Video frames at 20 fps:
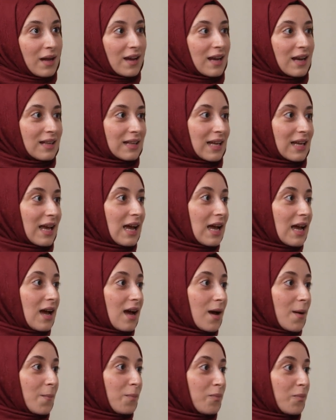am I gonna like,
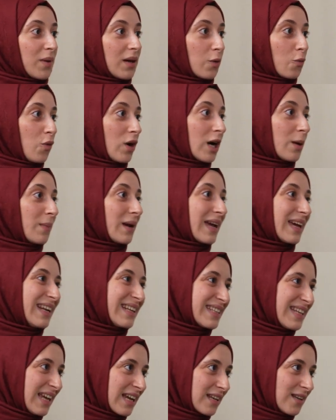but where am I
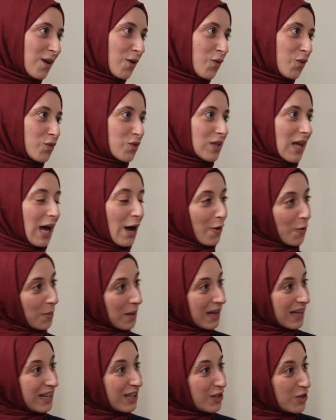gonna take notes? How
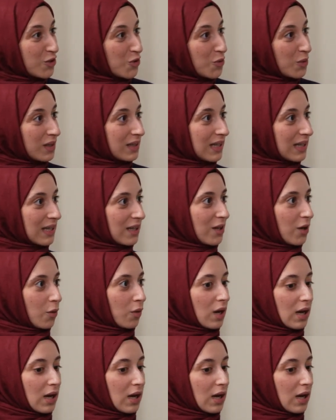am I gonna do it? Like,